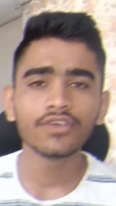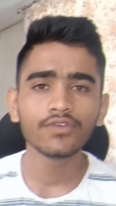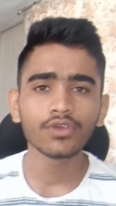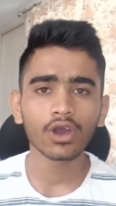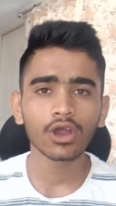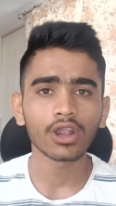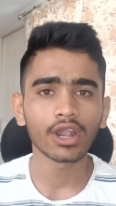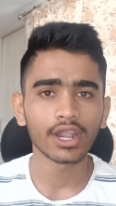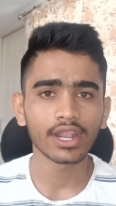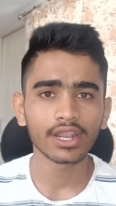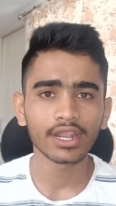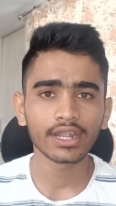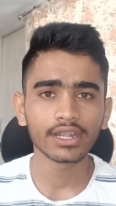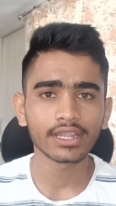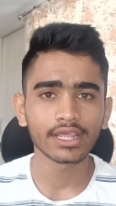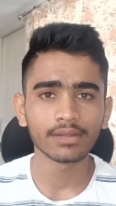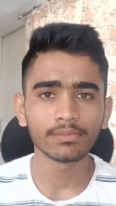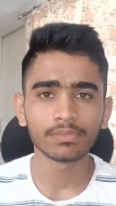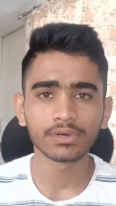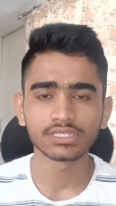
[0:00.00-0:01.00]
give your
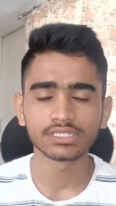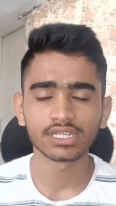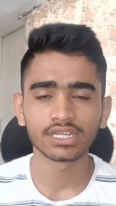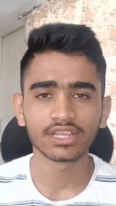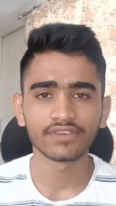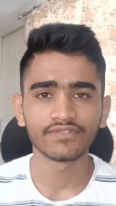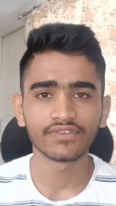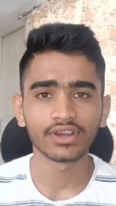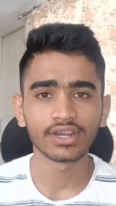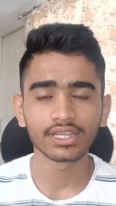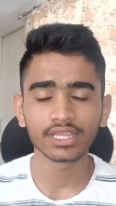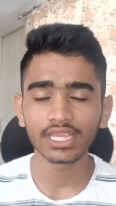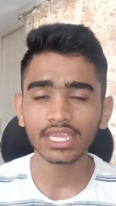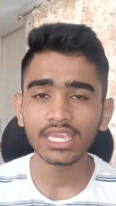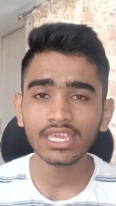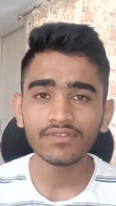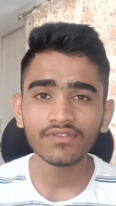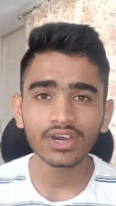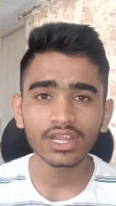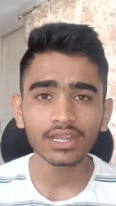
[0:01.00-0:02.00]
110% effort
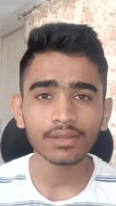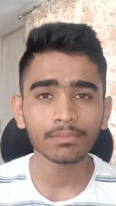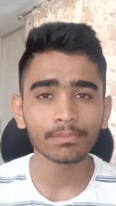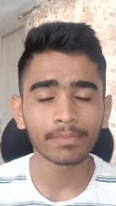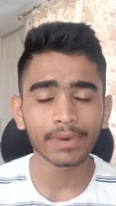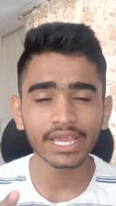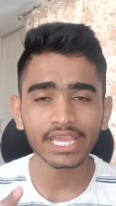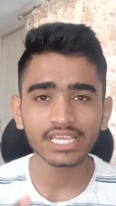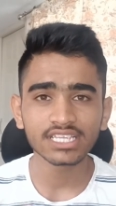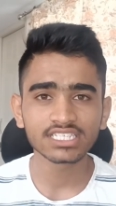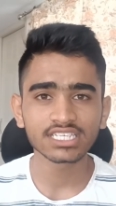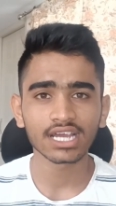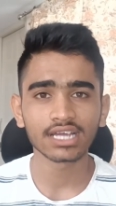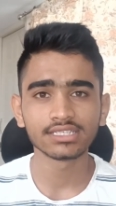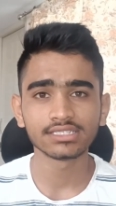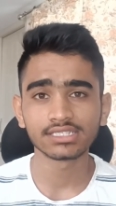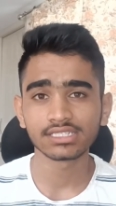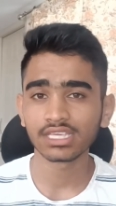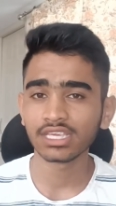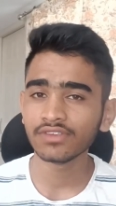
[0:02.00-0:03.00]
even by
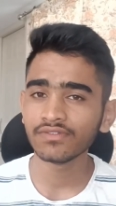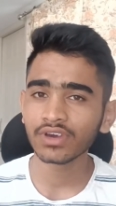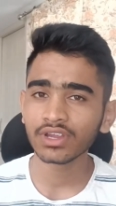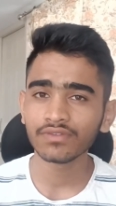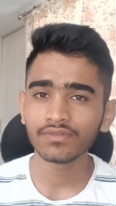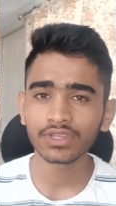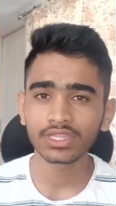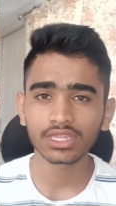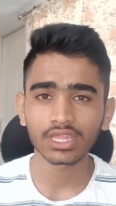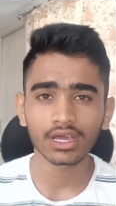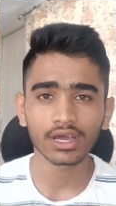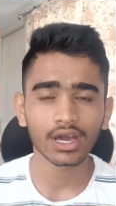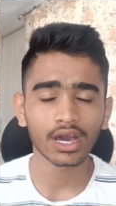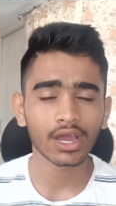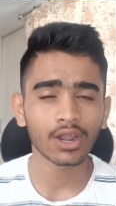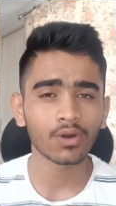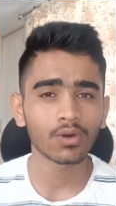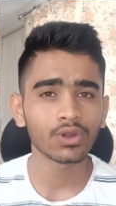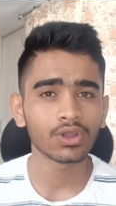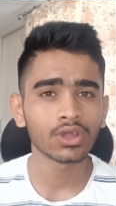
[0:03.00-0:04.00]
chance even with
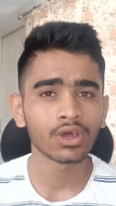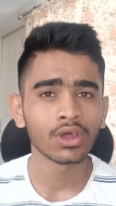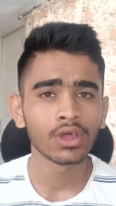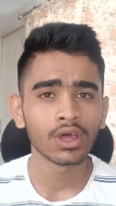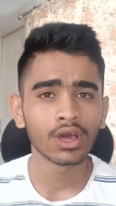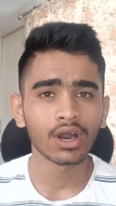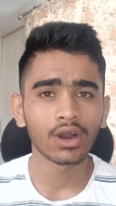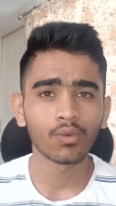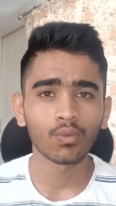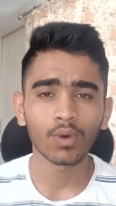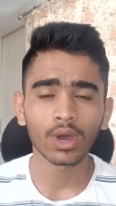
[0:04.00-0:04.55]
around uh,